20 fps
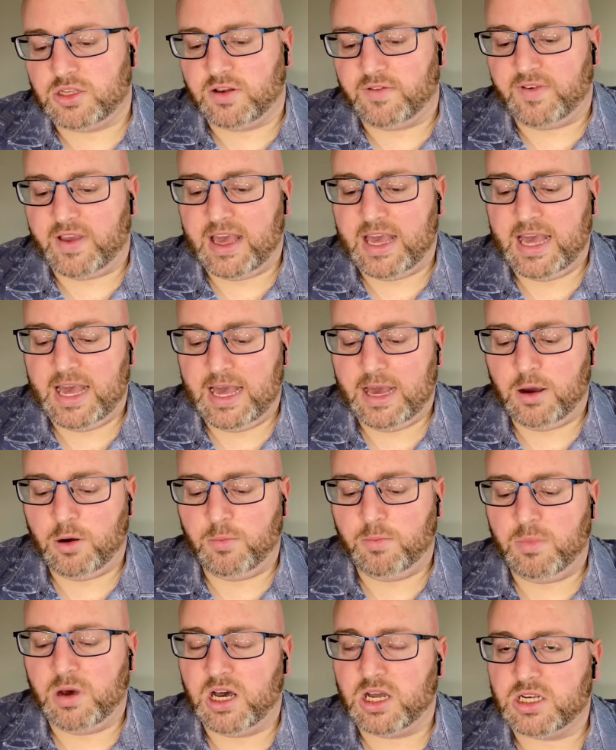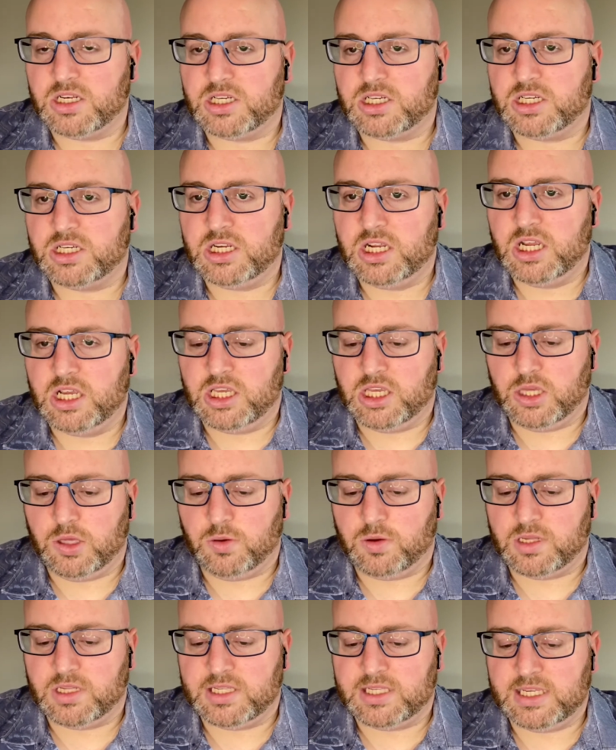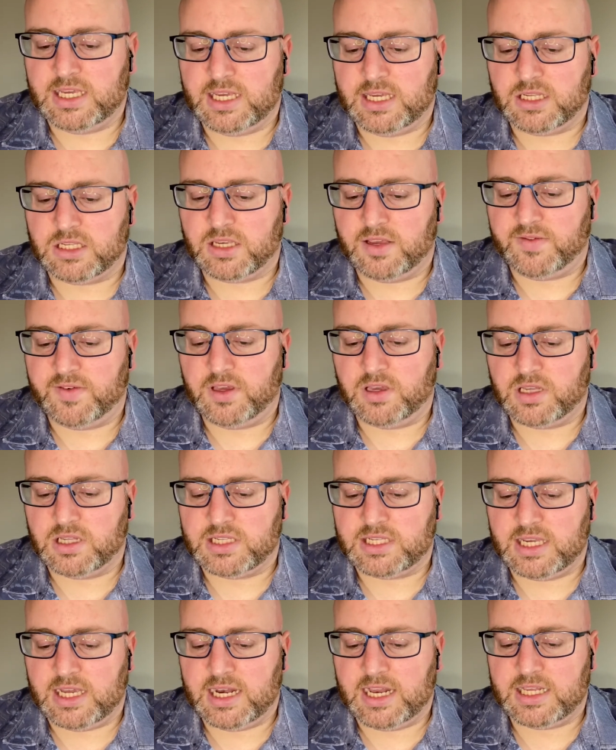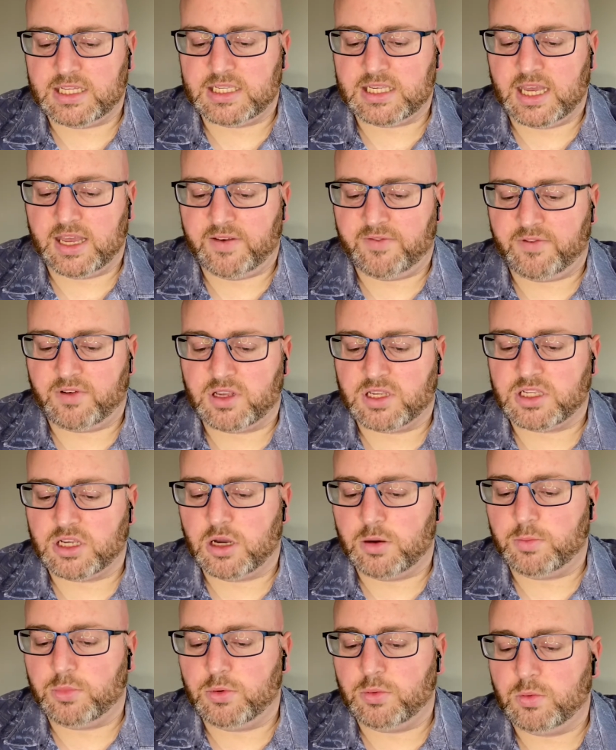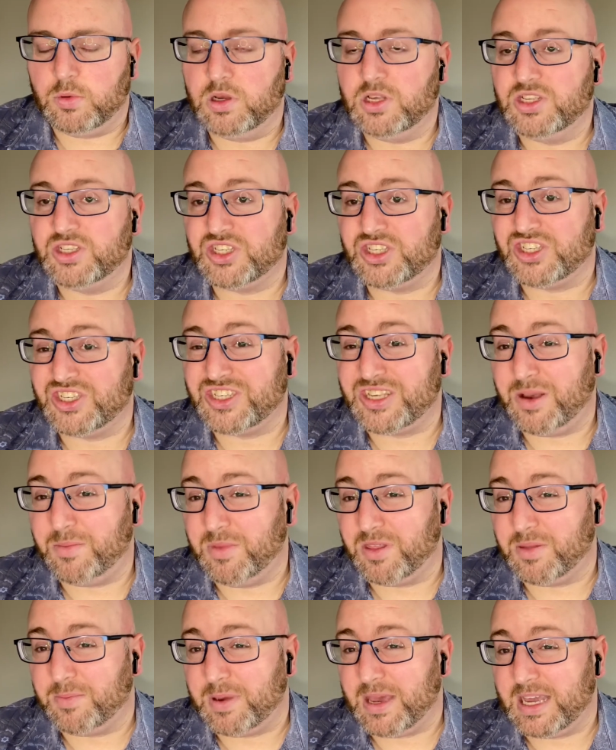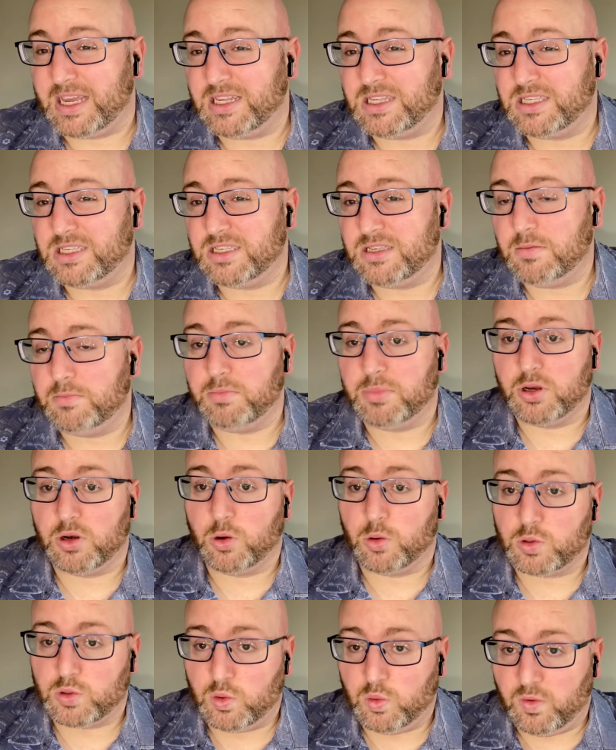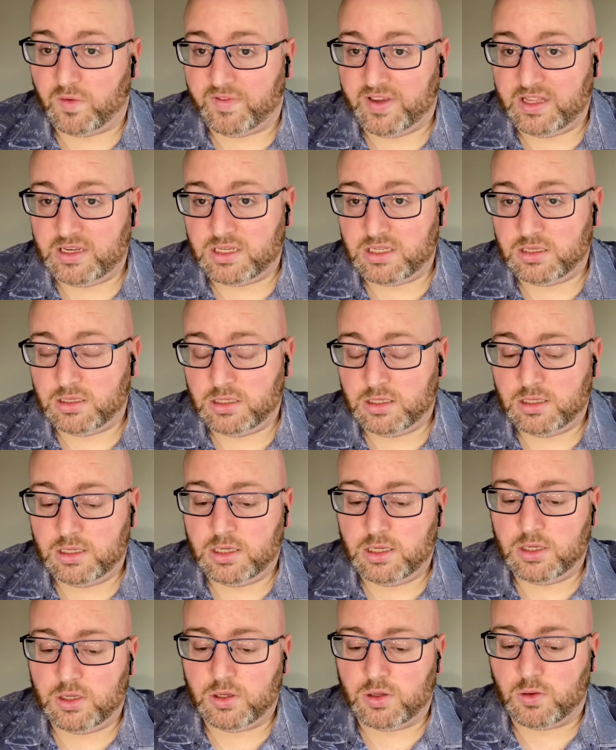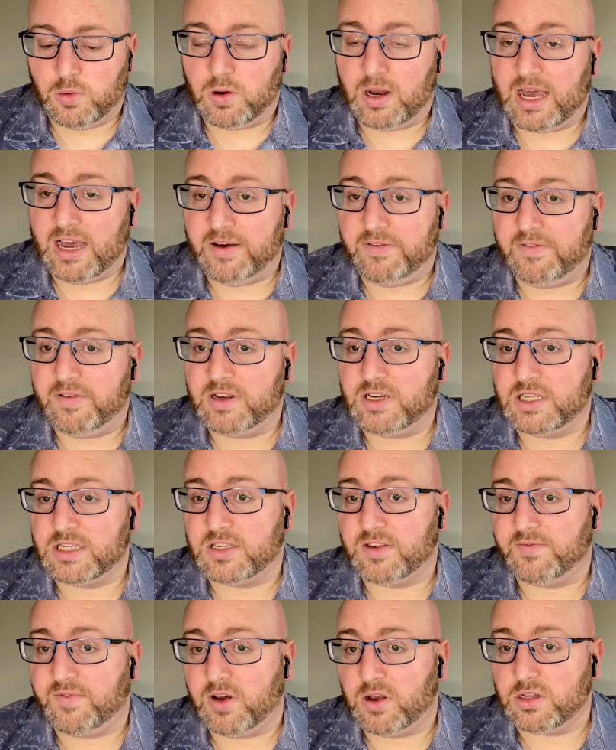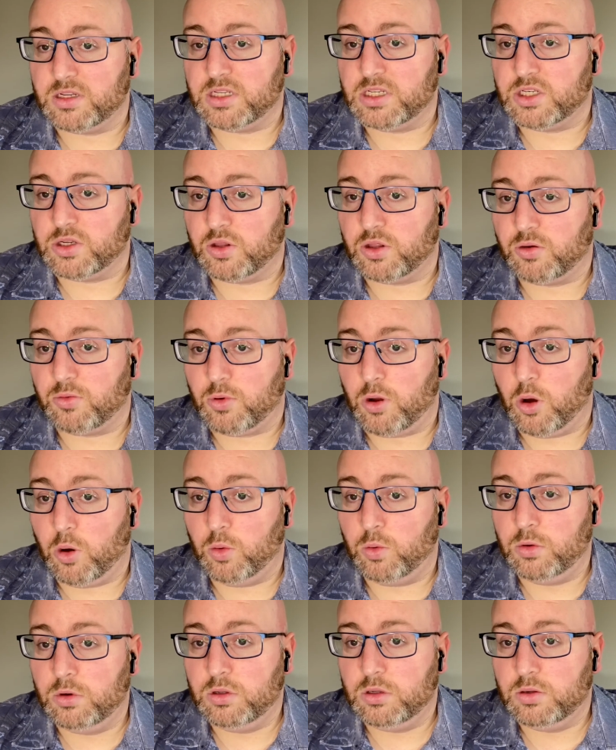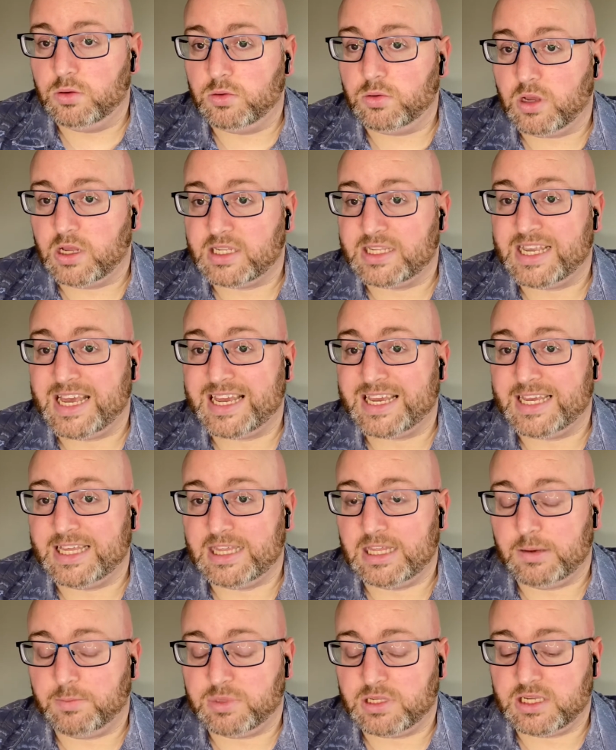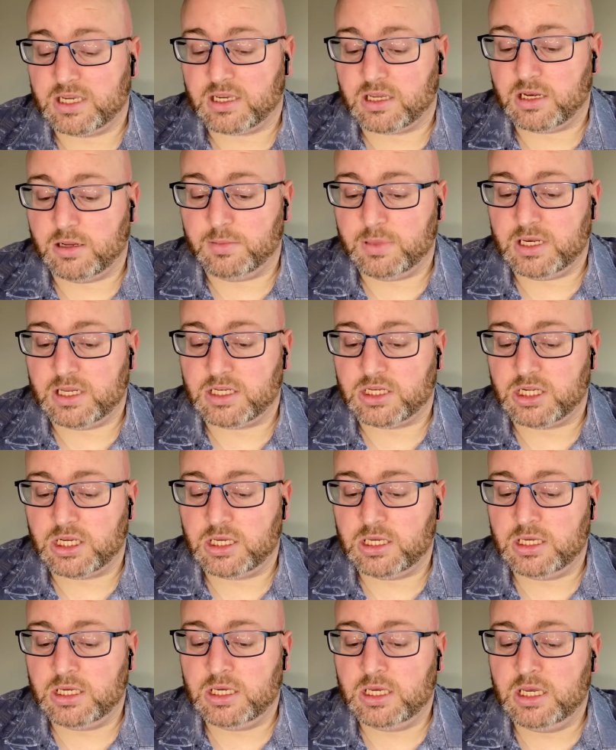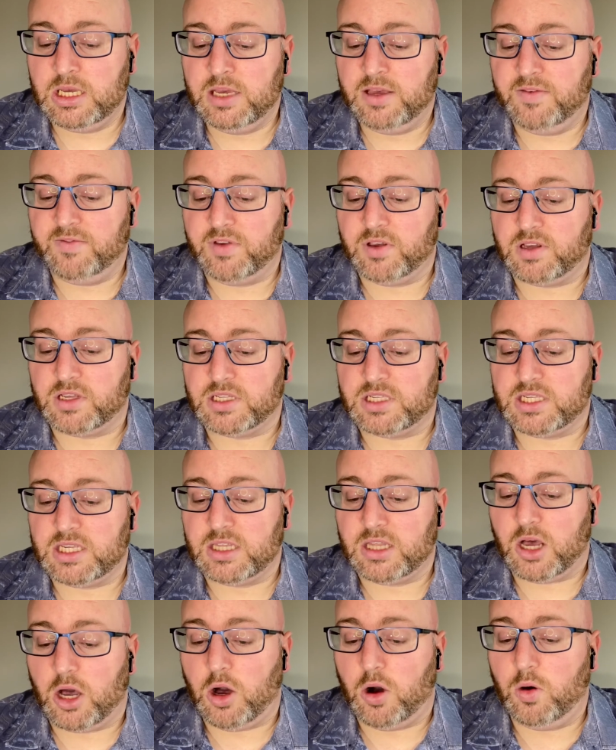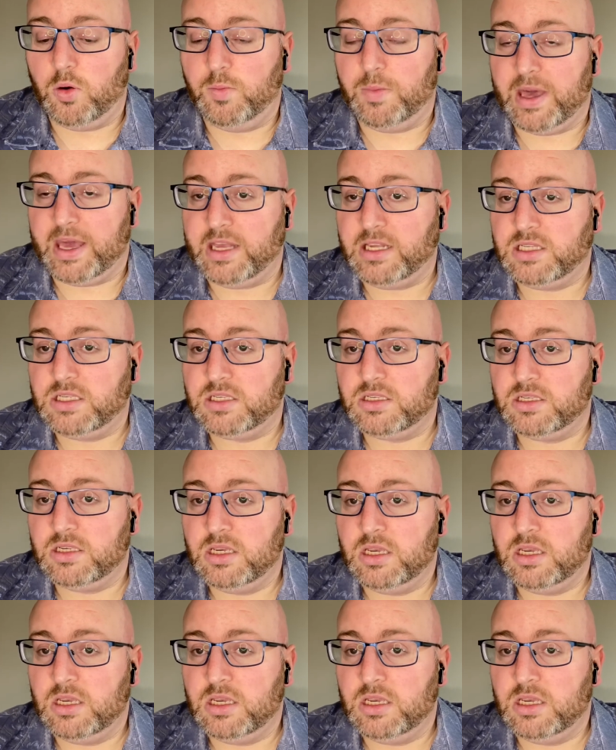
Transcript: of how much you can see. So if you can see, let's say, for example, some of the base, but not all of it, you'll have disadvantage on the roll attacking that particular miniature. If you can see the whole base,